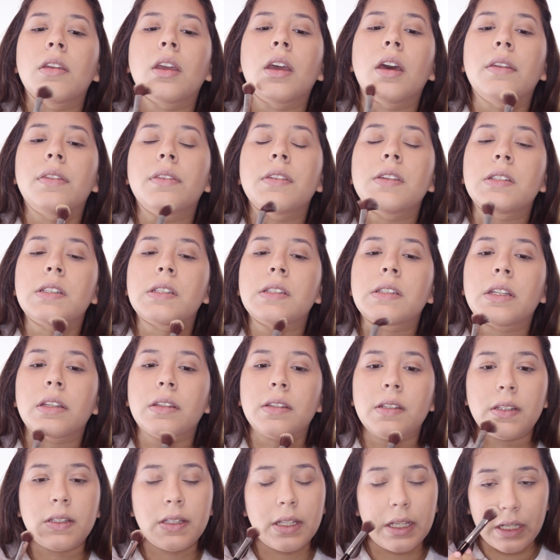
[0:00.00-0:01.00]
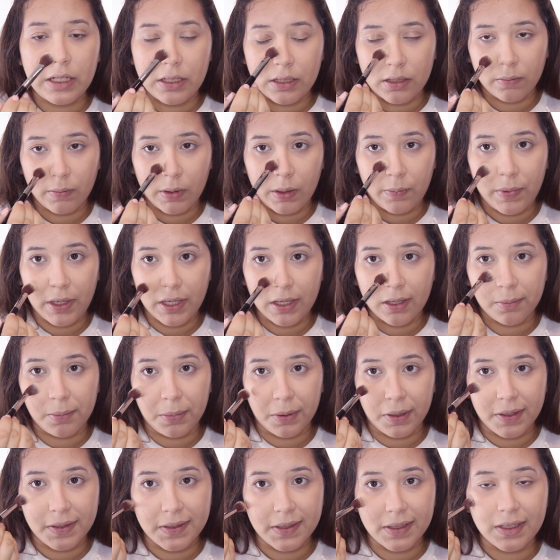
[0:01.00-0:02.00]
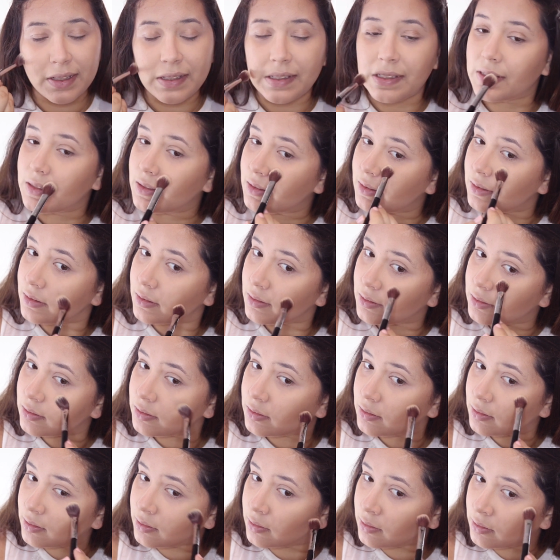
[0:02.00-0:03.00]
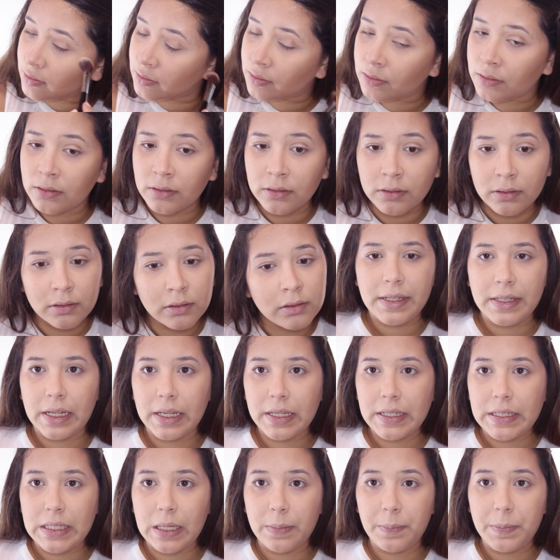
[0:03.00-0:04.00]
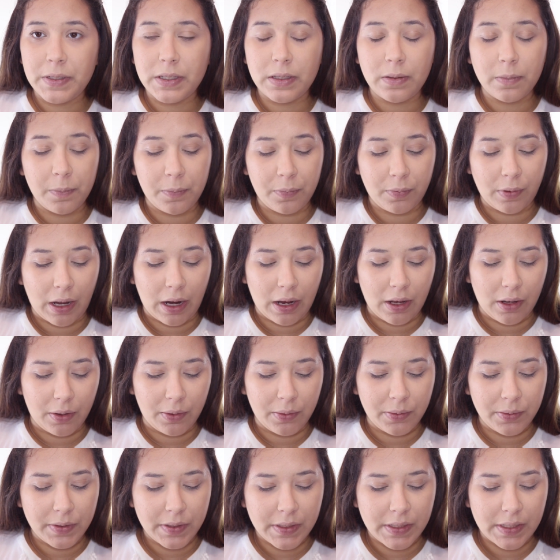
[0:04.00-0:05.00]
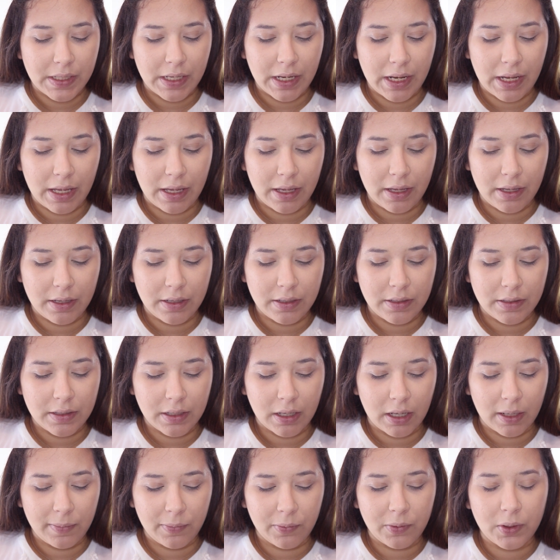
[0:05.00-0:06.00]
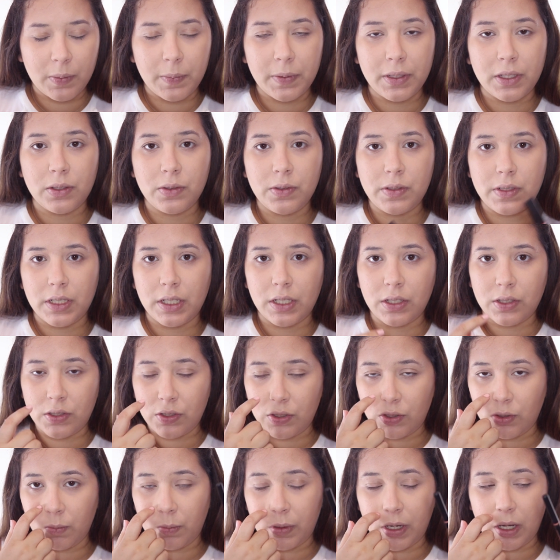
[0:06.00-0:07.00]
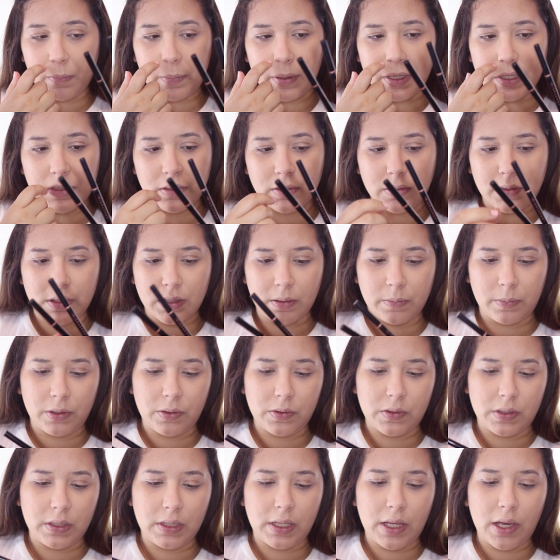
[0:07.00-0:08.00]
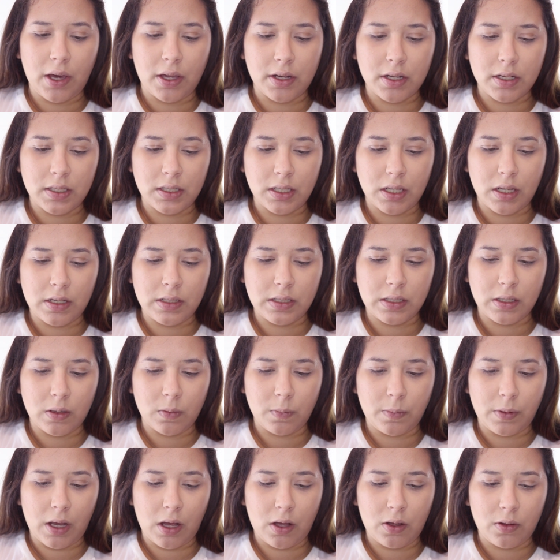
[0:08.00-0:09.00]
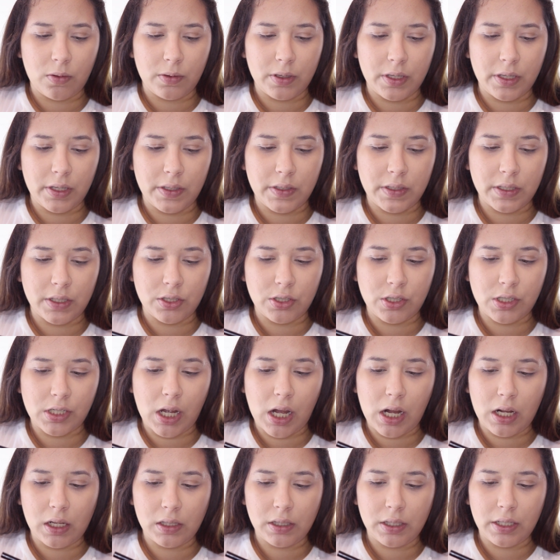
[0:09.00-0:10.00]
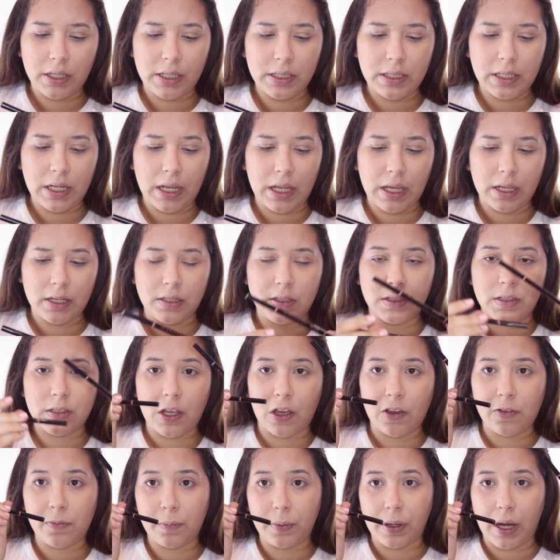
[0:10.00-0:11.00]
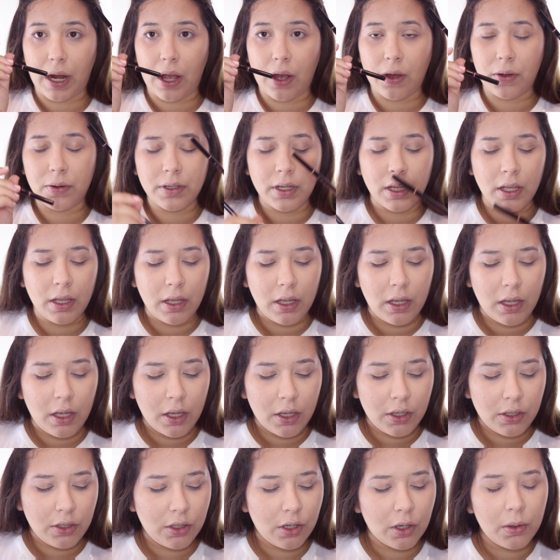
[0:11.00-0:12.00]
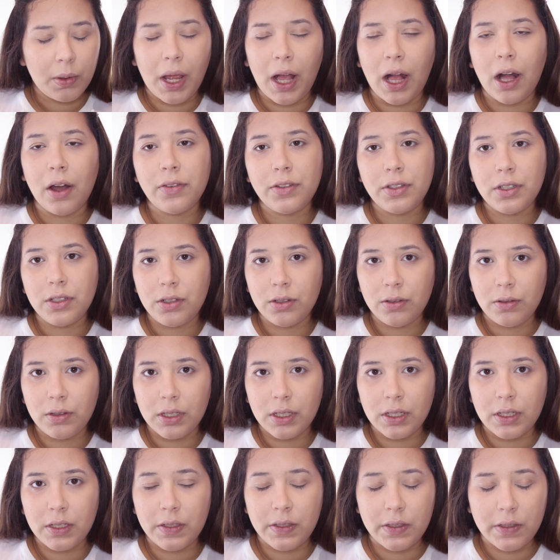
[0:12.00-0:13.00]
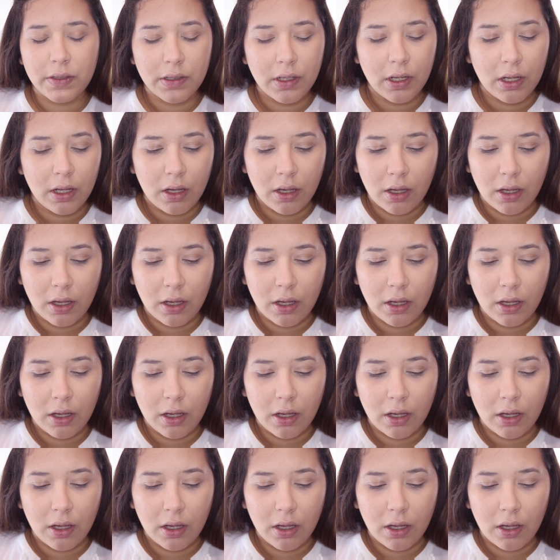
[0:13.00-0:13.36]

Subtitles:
at this stage in my makeup process. Next up is the brows, and I'm going to be using two brow pencils. I'm using the Anastasia Brow Wiz in chocolate and in soft brown. You don't have to do this.